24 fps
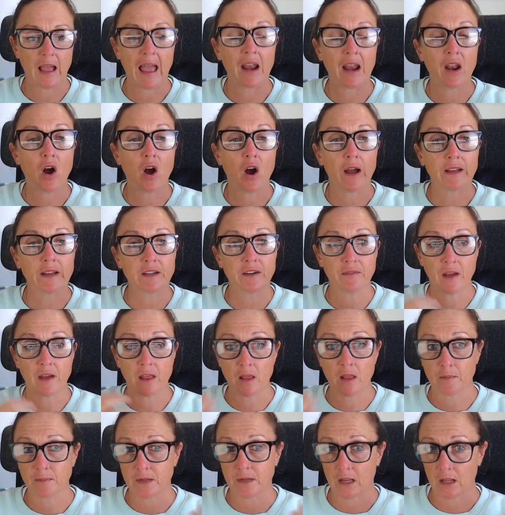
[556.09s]
and I
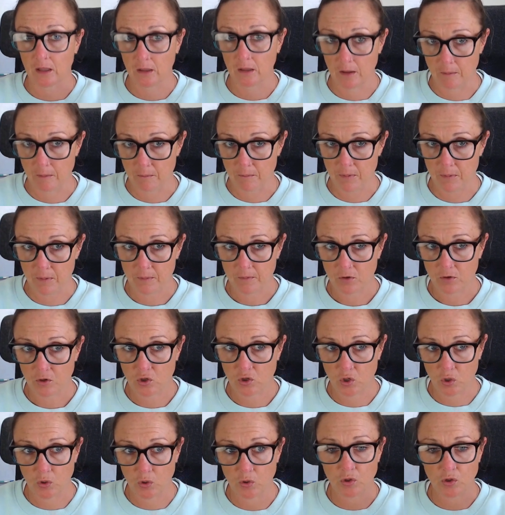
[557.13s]
developed a limp
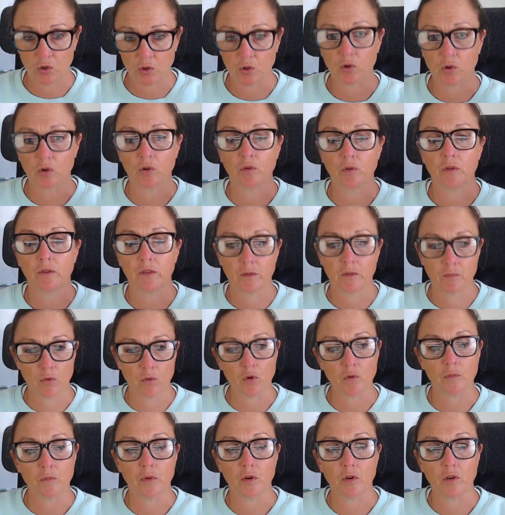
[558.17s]
due to the
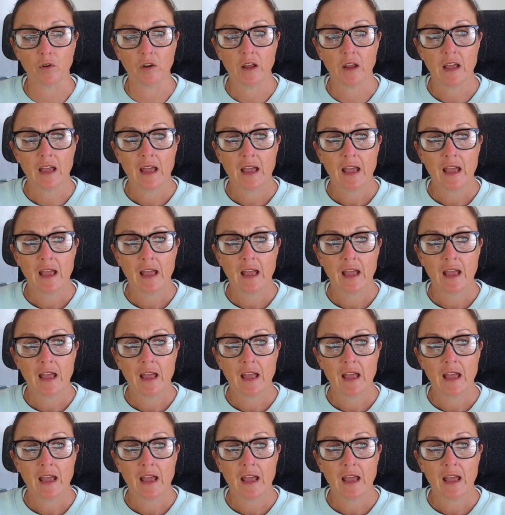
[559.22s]
moon boot.